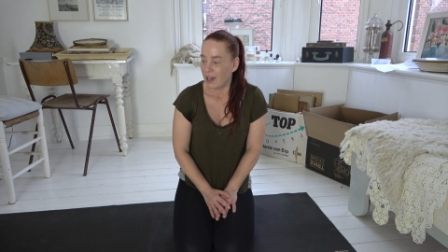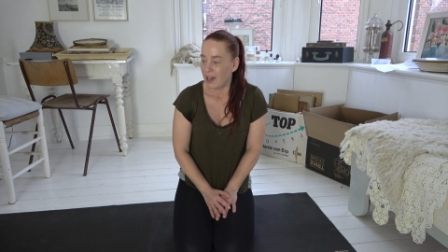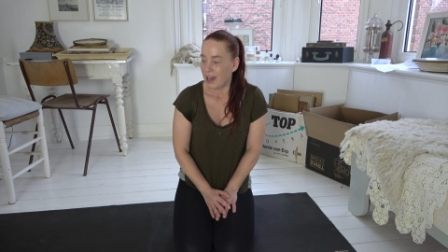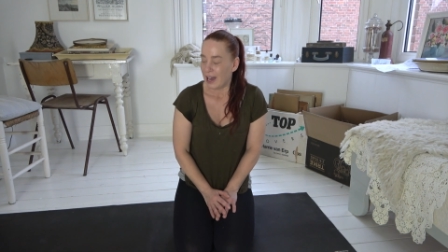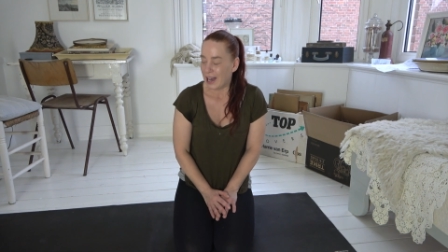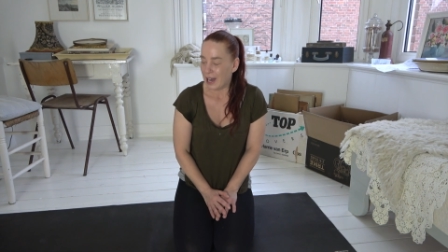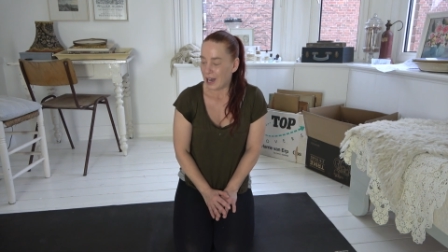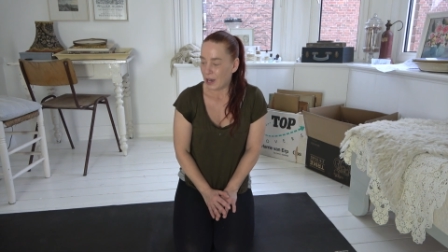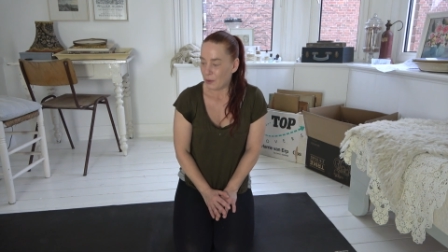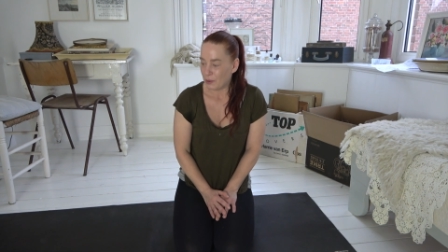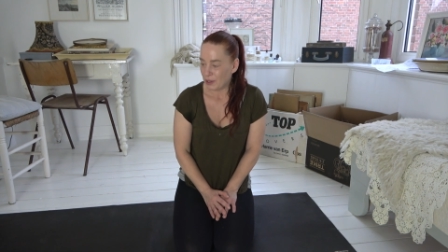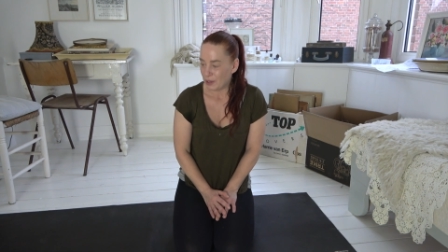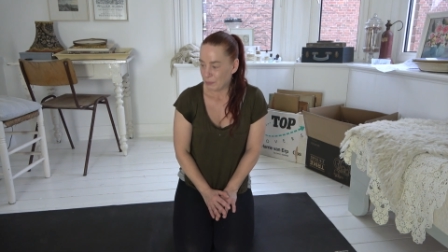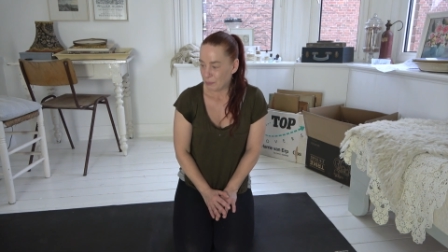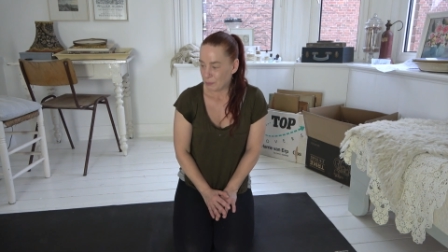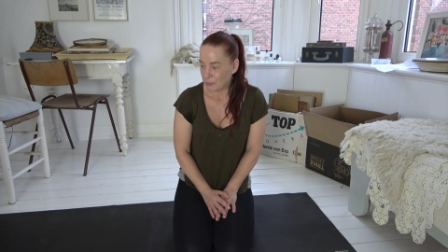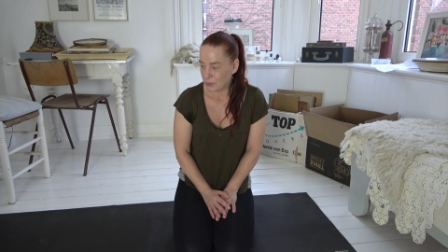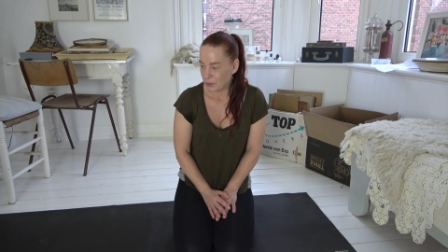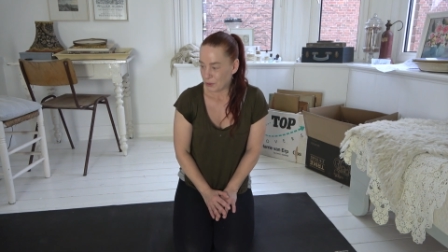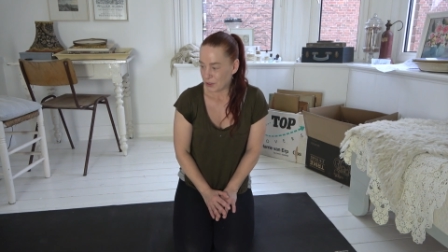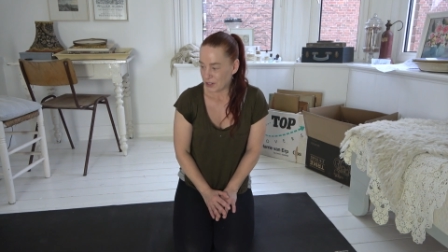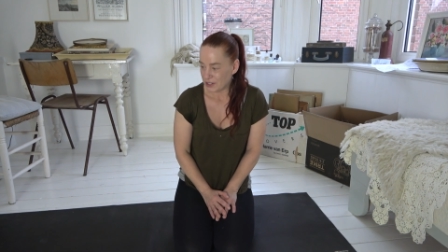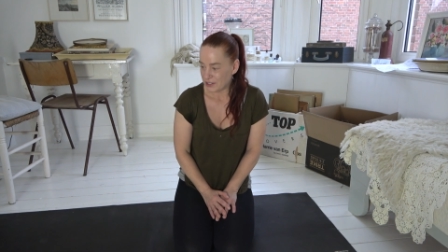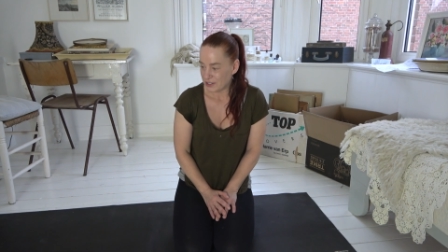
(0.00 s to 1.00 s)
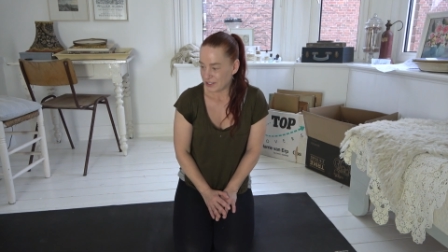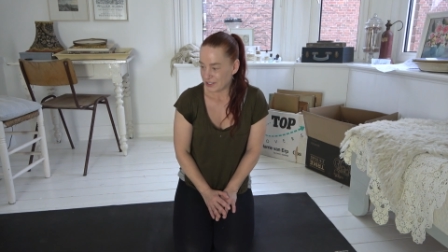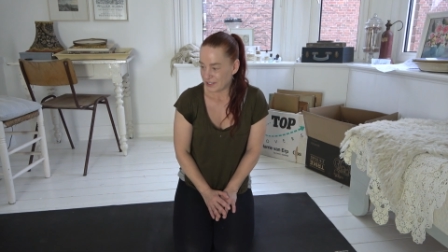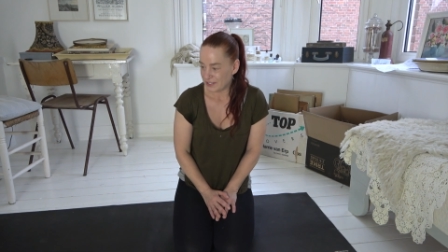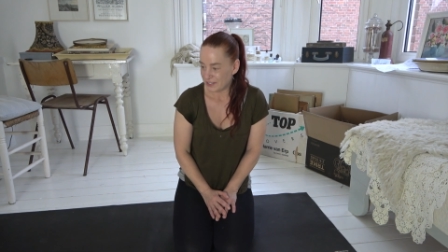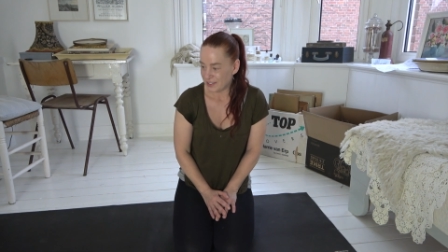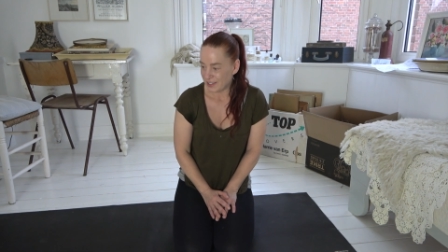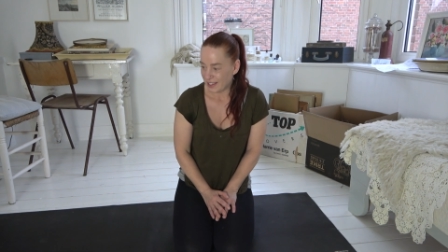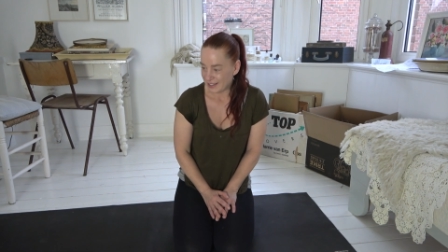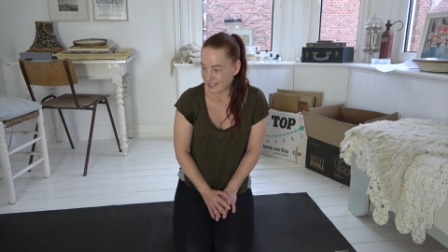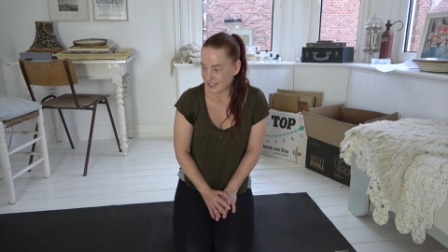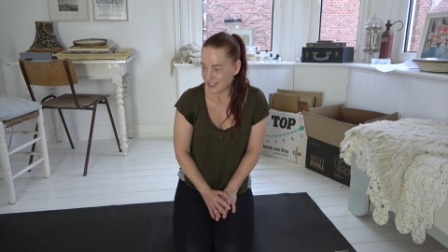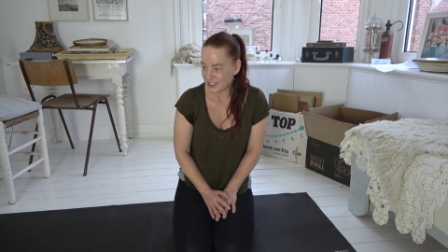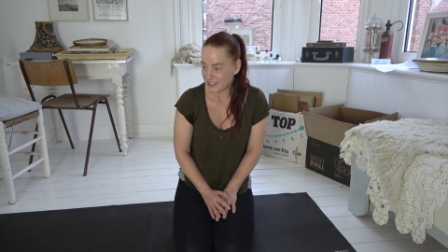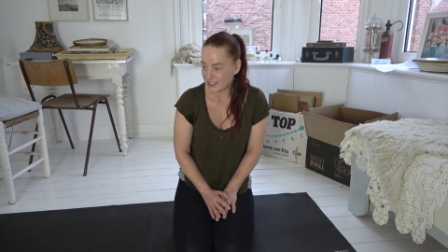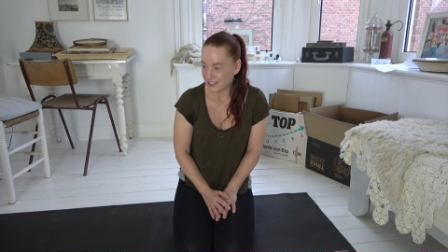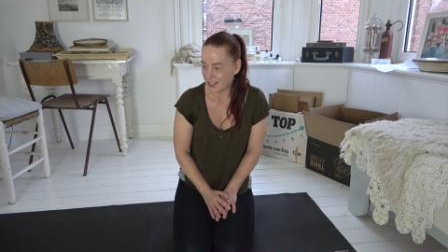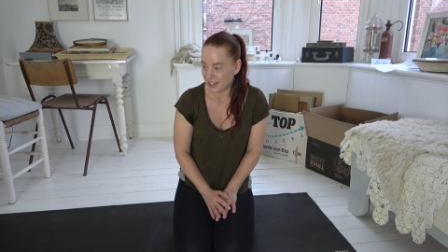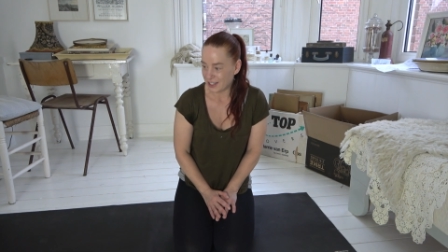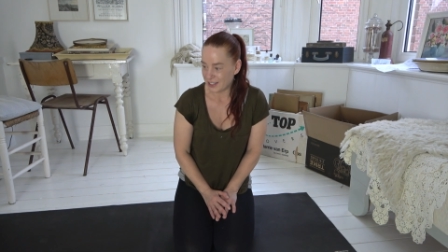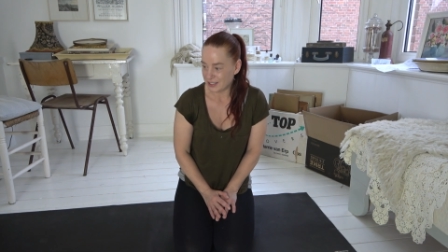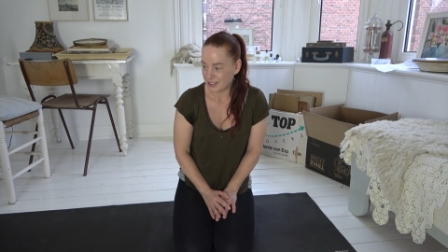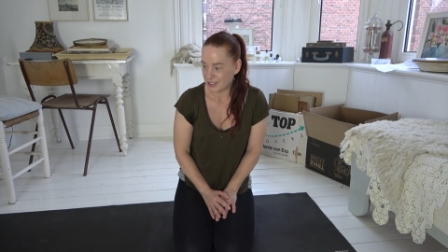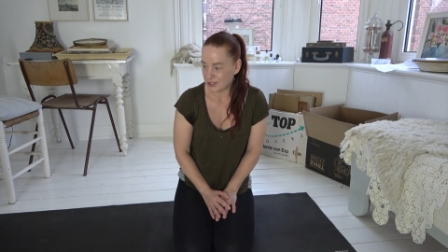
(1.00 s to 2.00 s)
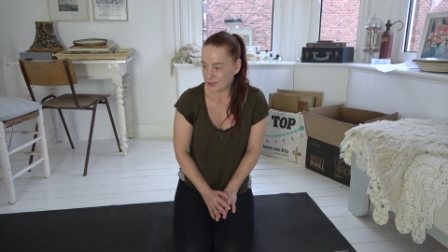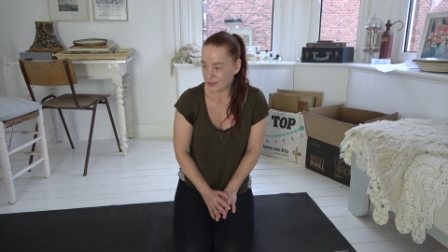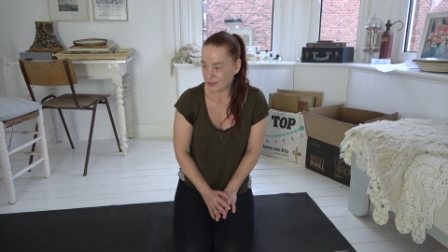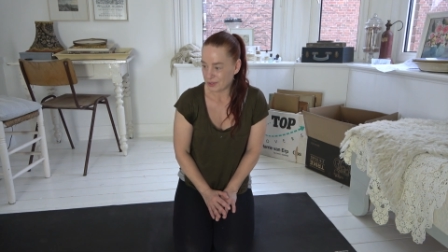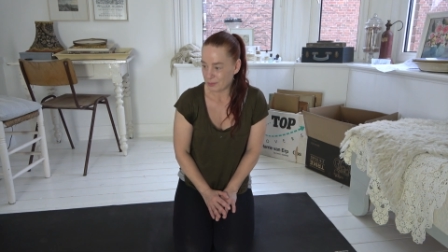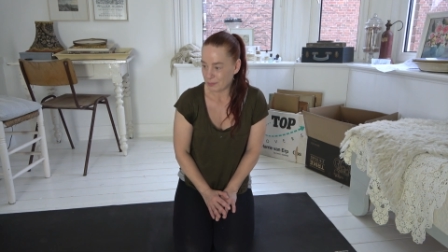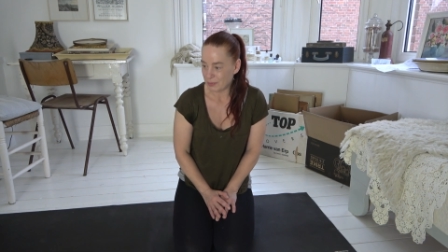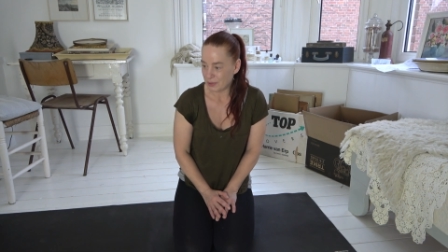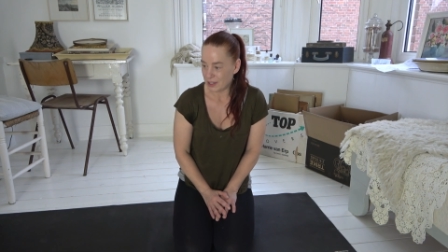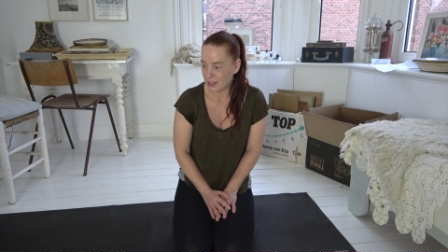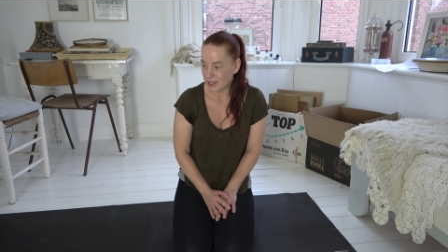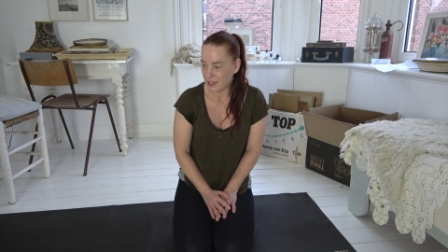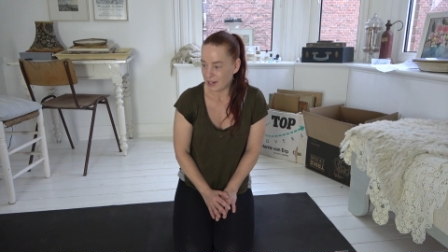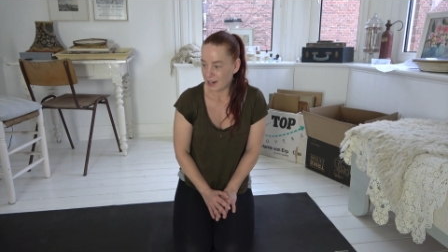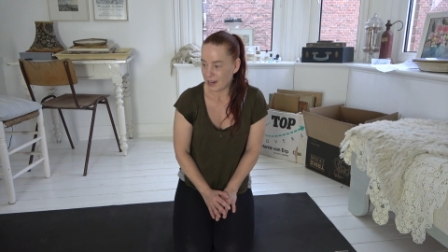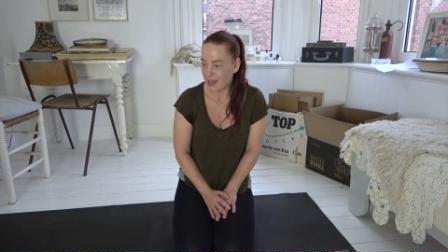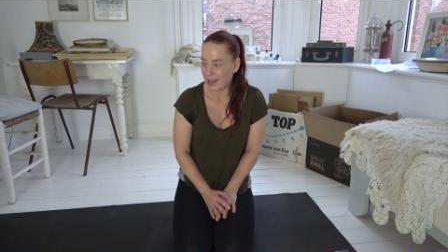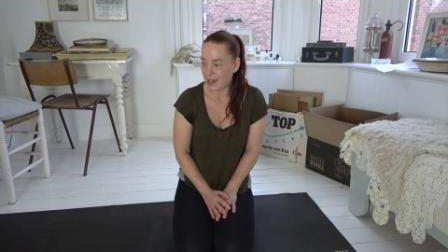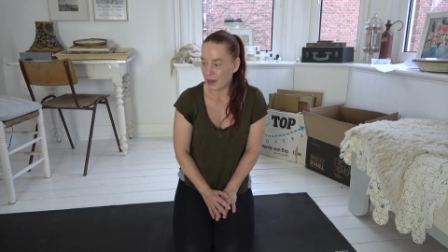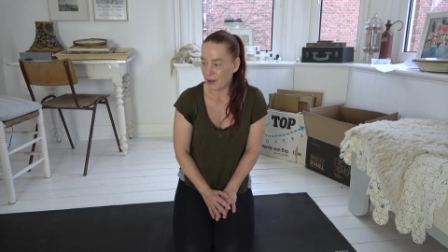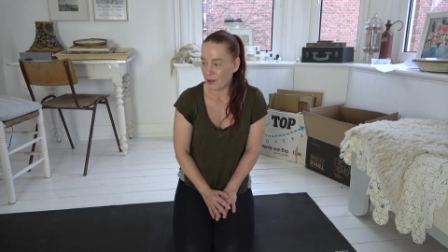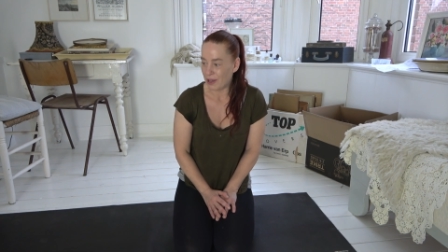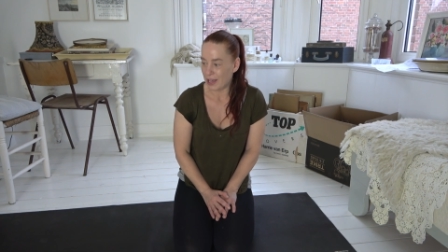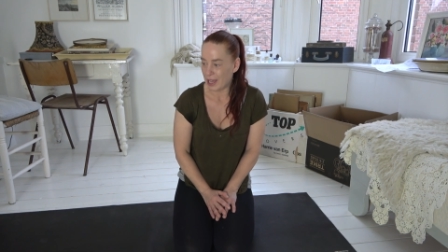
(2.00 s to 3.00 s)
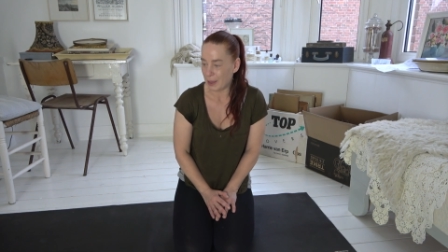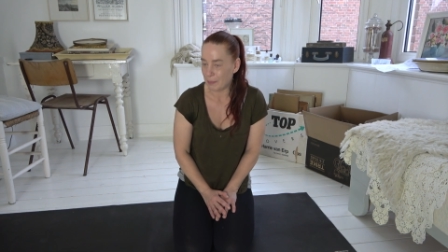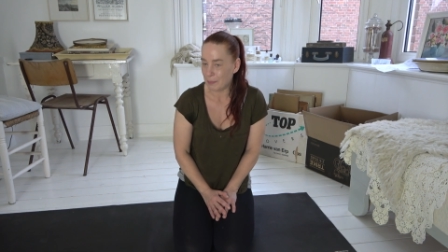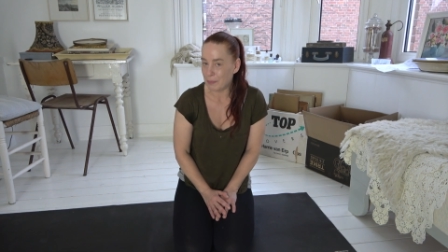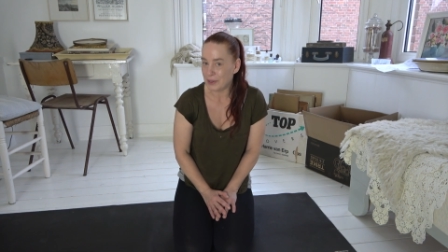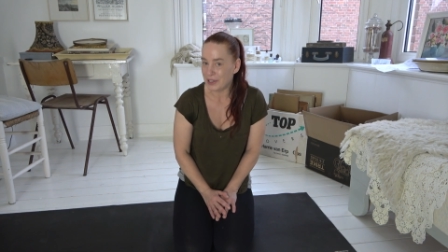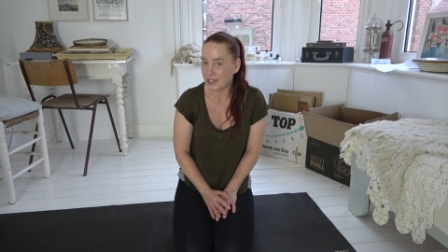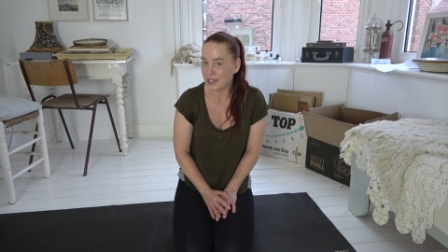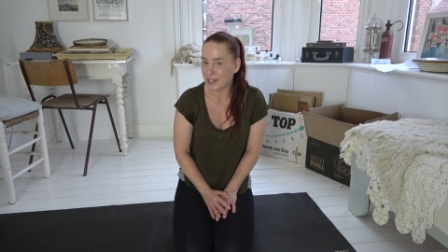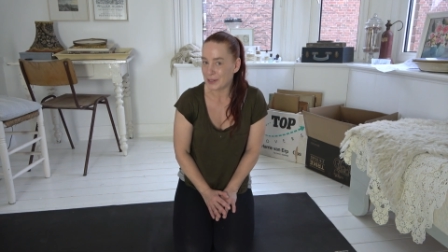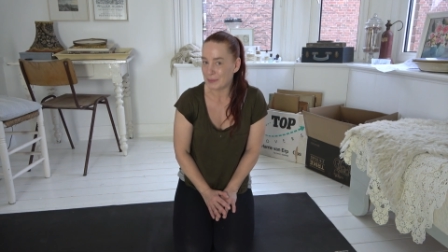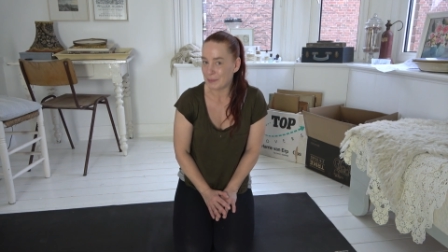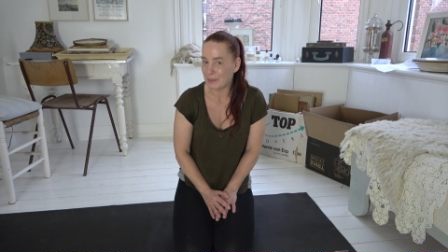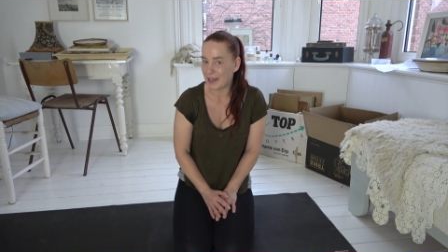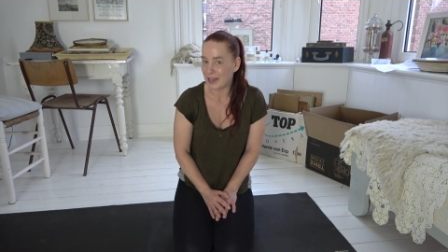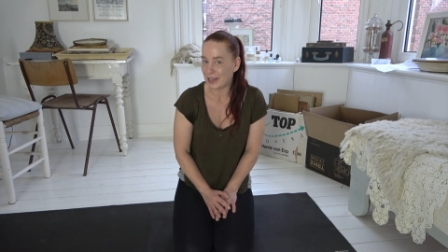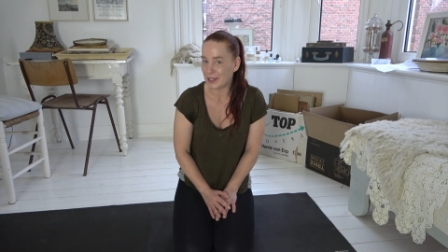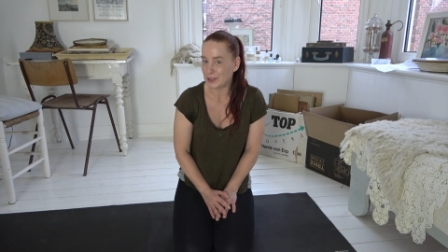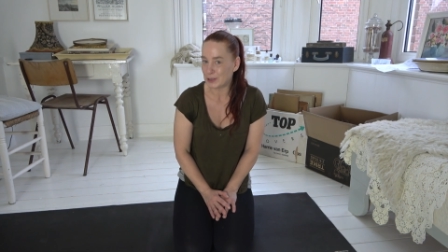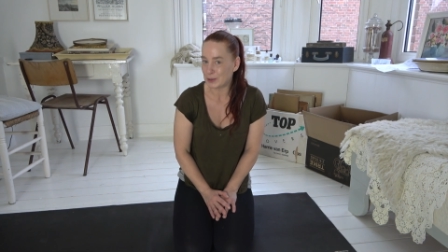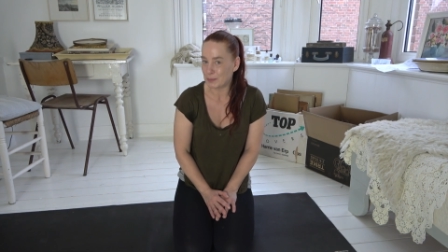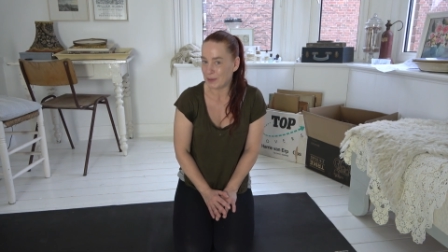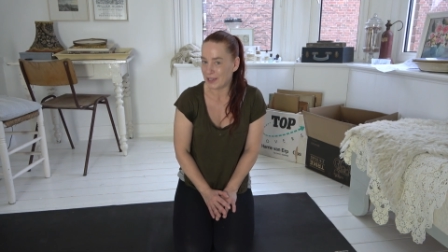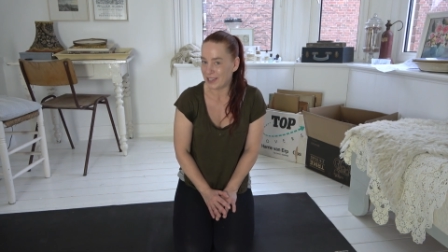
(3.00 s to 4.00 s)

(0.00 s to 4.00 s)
how important exercise is for me and how happy it makes